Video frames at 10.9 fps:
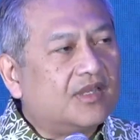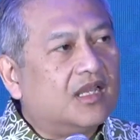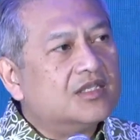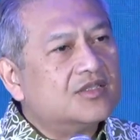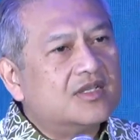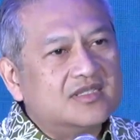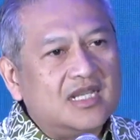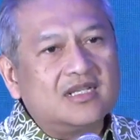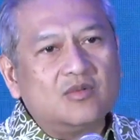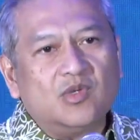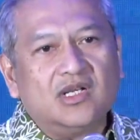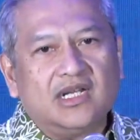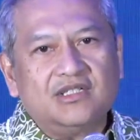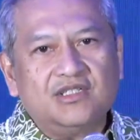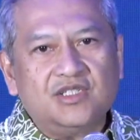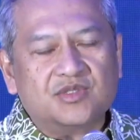So the second word I
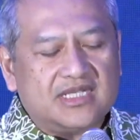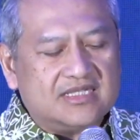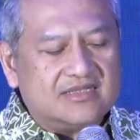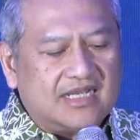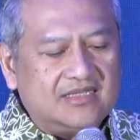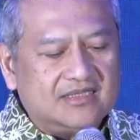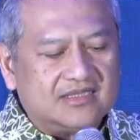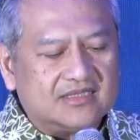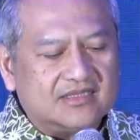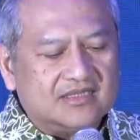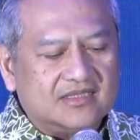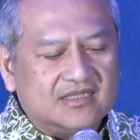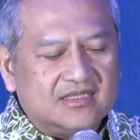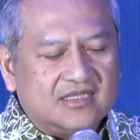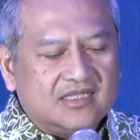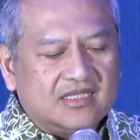introduced, intent.
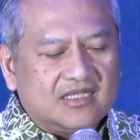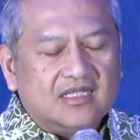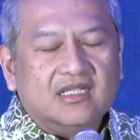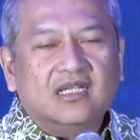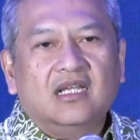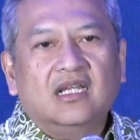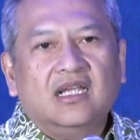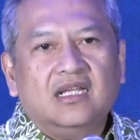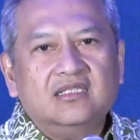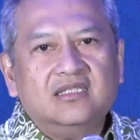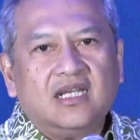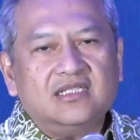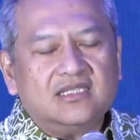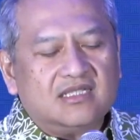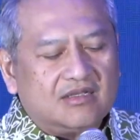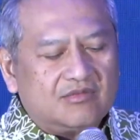Intent
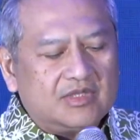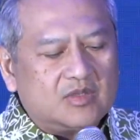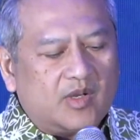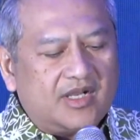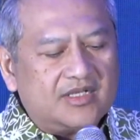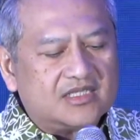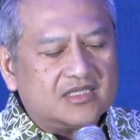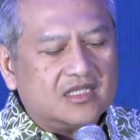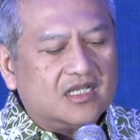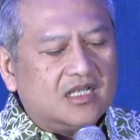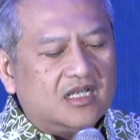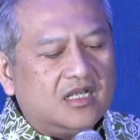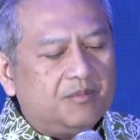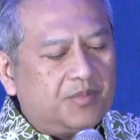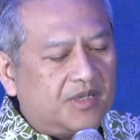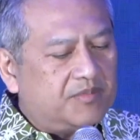requires
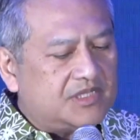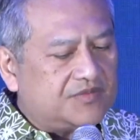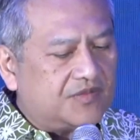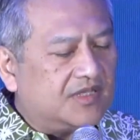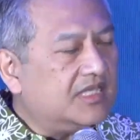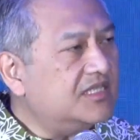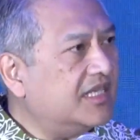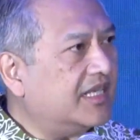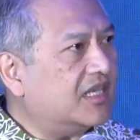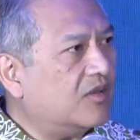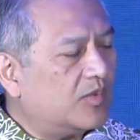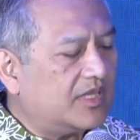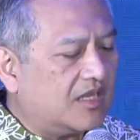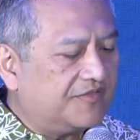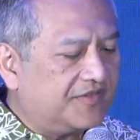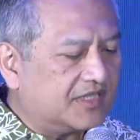purposeful listening
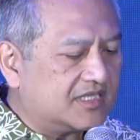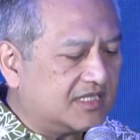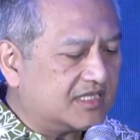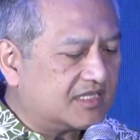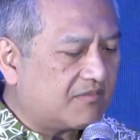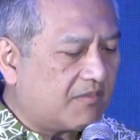without filters.